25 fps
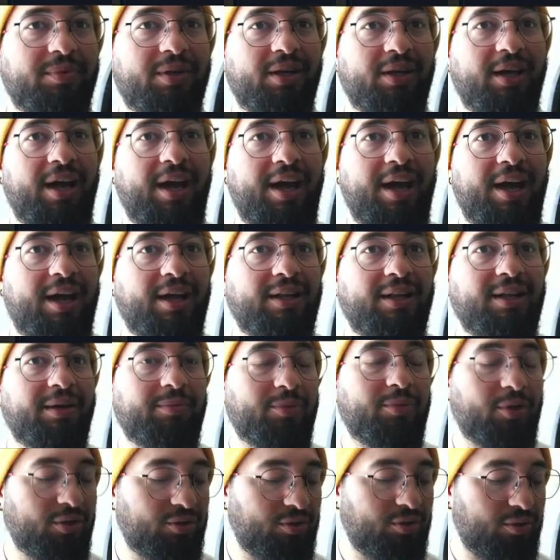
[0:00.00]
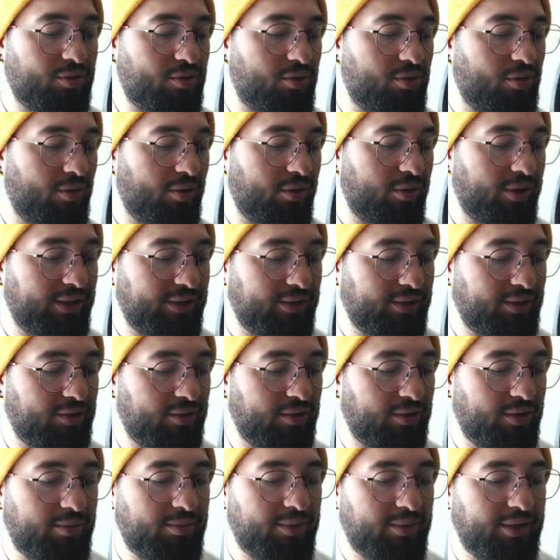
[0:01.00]
and I'm going to call it
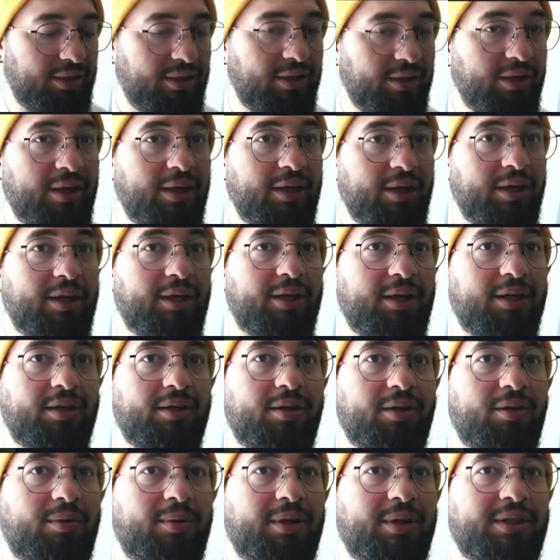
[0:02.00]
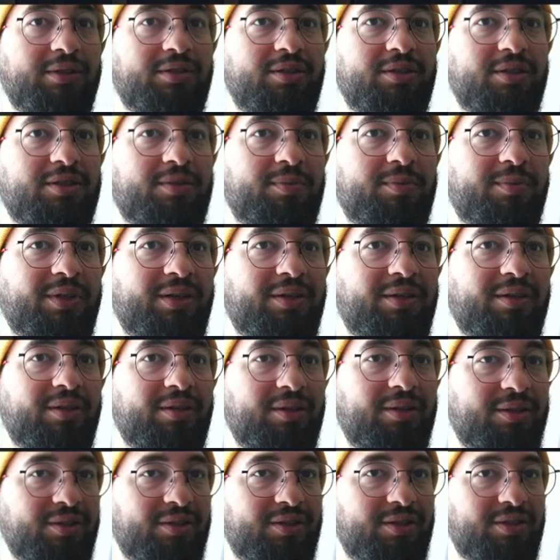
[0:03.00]
global, global just
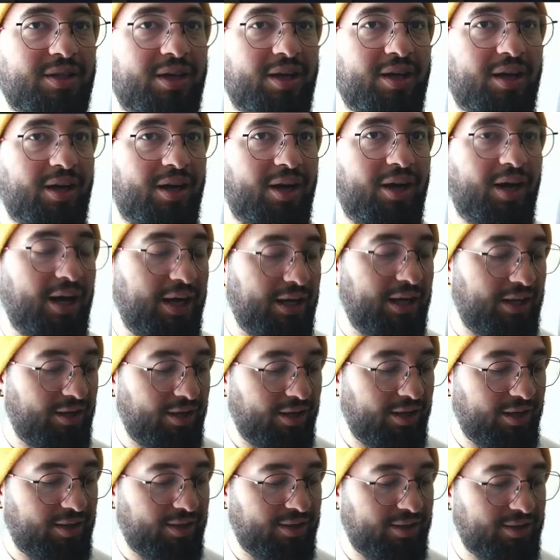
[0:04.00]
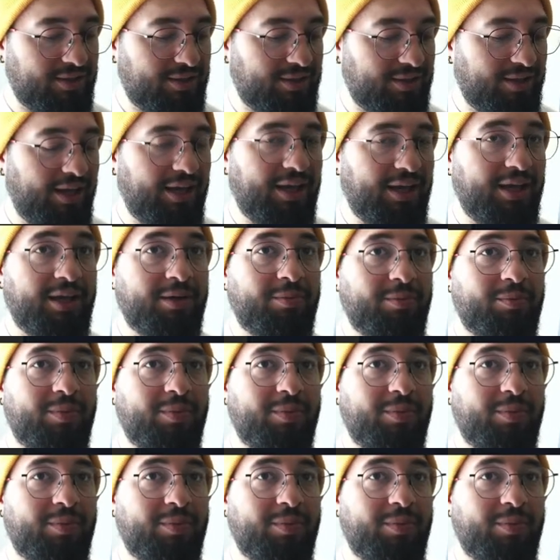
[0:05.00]
because I like this name.